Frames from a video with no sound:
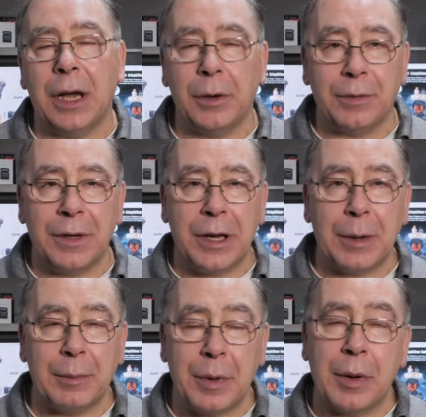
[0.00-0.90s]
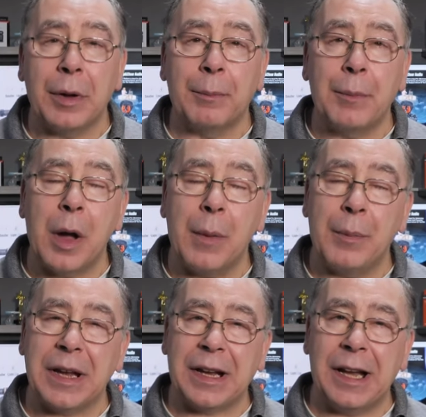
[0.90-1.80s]
hopefully I'm uh, a
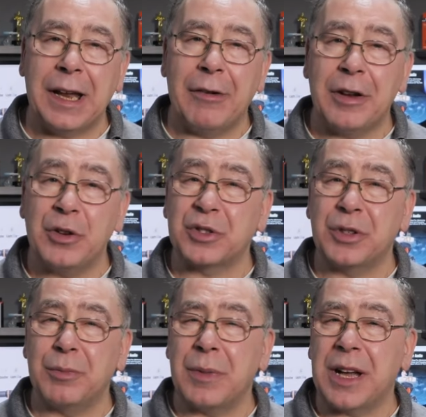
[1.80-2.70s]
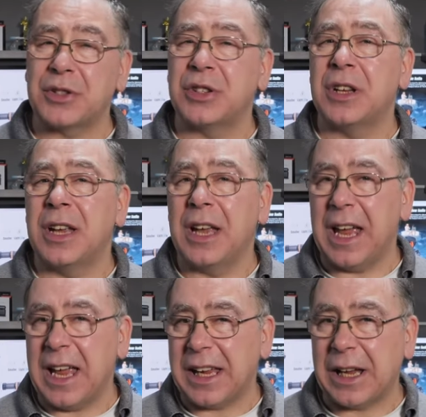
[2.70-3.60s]
bit clearer, not so much
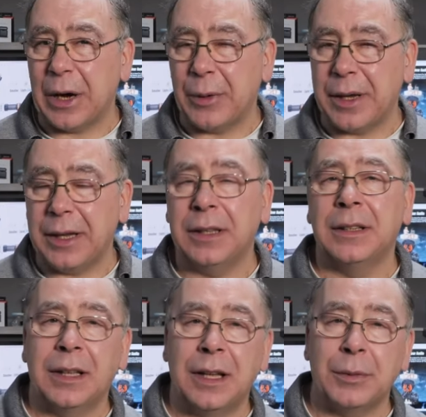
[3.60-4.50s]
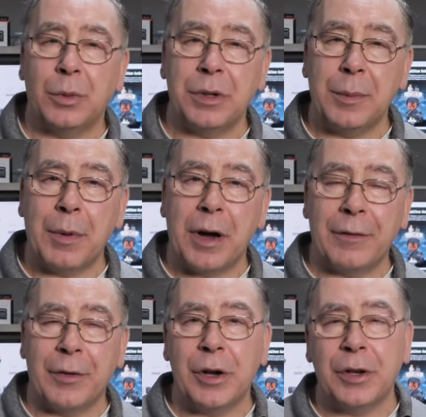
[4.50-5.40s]
echoey as what you might
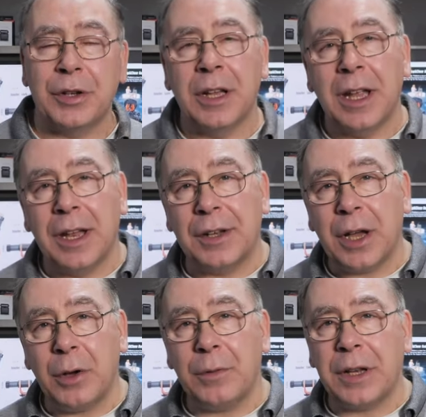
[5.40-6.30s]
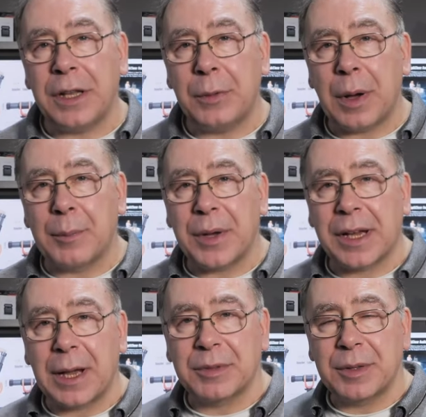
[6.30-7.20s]
have heard. And hopefully you won't
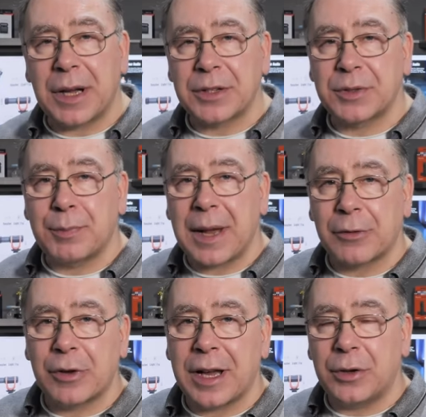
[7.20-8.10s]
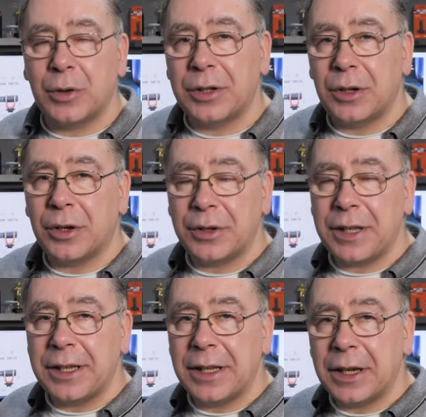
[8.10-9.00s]
pick up so much background noise like
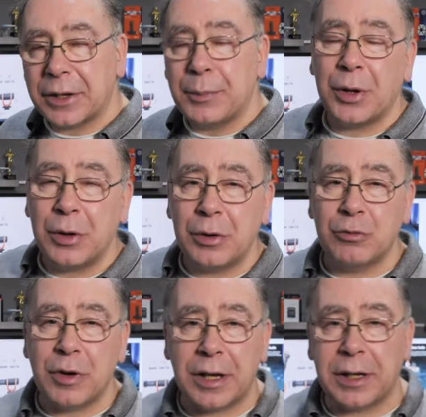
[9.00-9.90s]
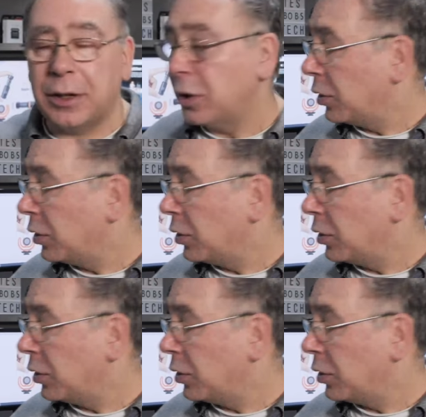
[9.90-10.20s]
the uh, computer's running.